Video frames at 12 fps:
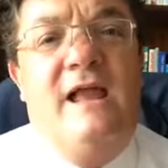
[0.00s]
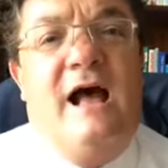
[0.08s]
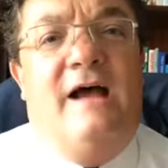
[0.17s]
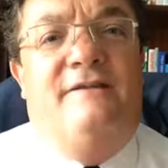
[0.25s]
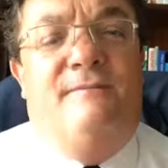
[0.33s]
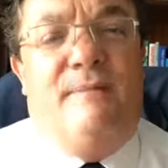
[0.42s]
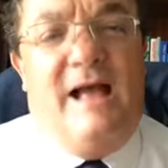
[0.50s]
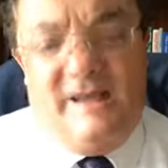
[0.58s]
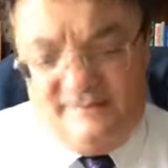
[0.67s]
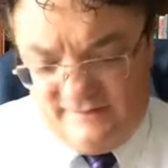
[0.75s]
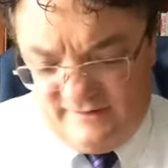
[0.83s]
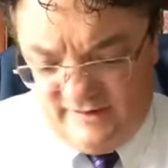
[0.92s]
as a
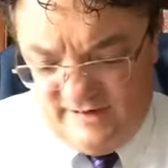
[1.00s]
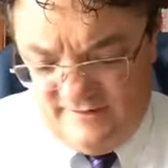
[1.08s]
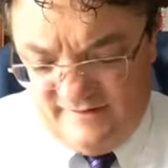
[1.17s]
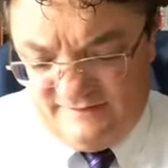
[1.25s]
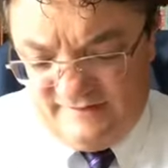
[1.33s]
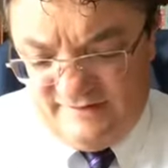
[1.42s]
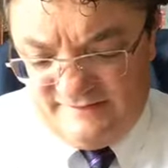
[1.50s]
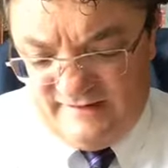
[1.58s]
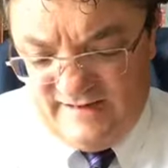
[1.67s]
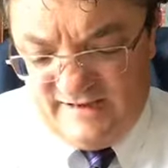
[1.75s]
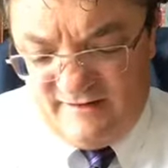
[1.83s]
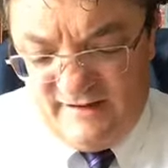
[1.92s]
pastor in this and as a leader.